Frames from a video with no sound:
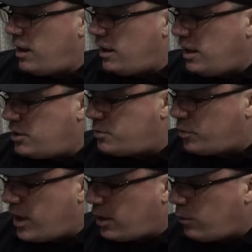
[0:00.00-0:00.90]
each
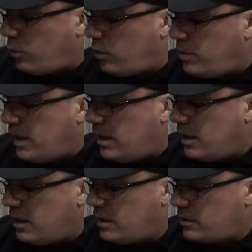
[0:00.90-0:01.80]
breaker will be
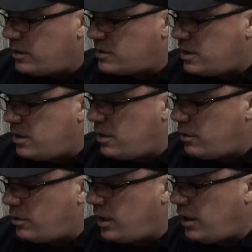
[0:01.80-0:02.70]
listed
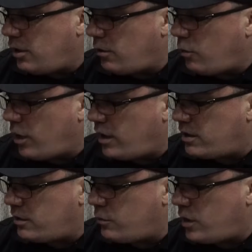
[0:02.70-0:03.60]
here, what
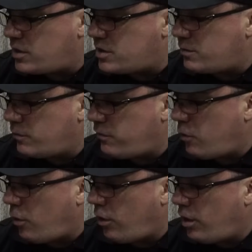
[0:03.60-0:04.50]
it's
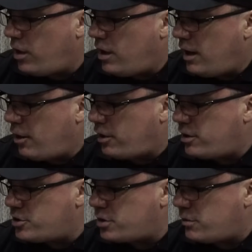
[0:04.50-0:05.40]
for: air
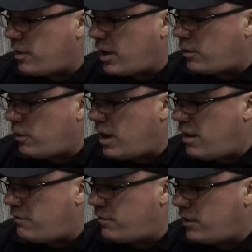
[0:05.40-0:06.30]
conditioner,
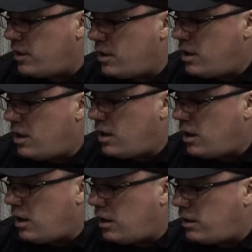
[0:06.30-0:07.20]
microwave,
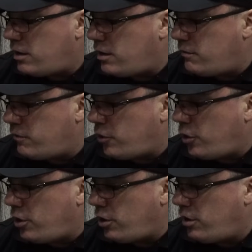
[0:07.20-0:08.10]

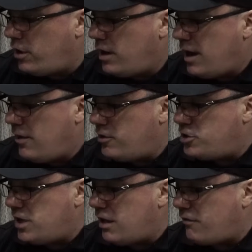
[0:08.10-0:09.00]
converter, and the
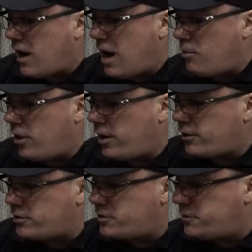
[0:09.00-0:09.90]
GFCI
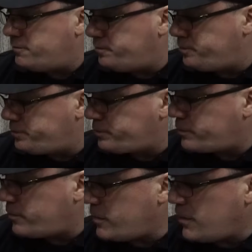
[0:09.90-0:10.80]
breakers.
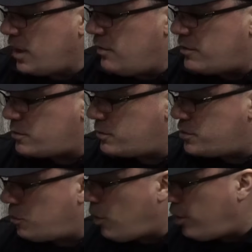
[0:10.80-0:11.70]
And this
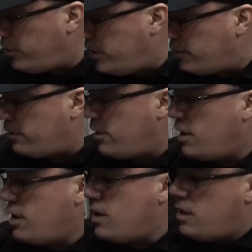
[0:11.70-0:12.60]
one's your water heater.
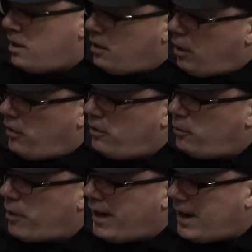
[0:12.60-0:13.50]
On
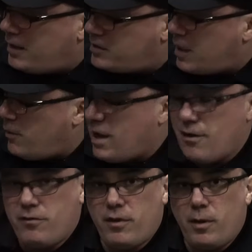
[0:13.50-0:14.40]
the right hand side we
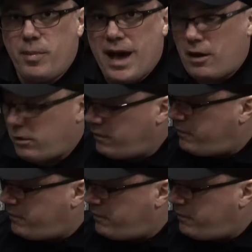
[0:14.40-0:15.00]
have a panel of